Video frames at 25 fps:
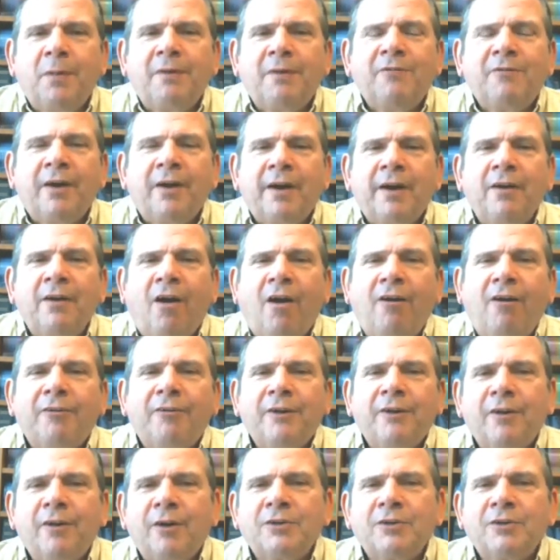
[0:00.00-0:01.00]
but very
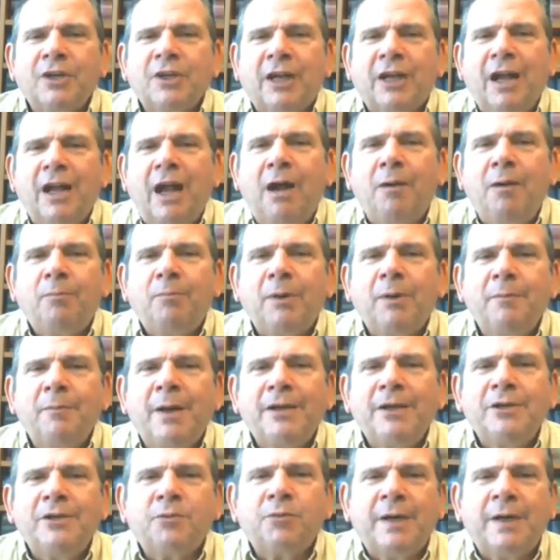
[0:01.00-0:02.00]
often there's a
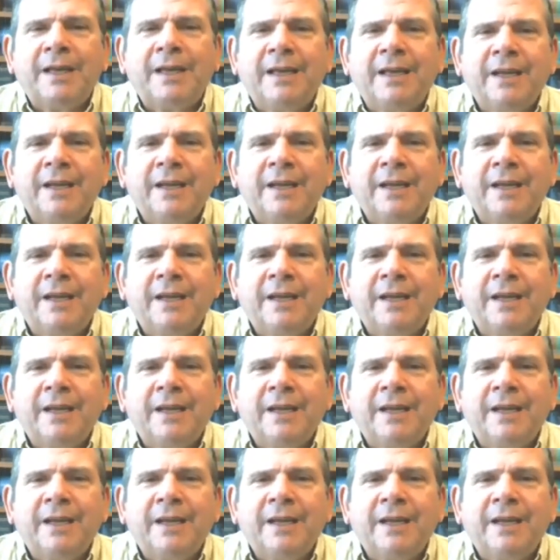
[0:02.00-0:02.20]
complementary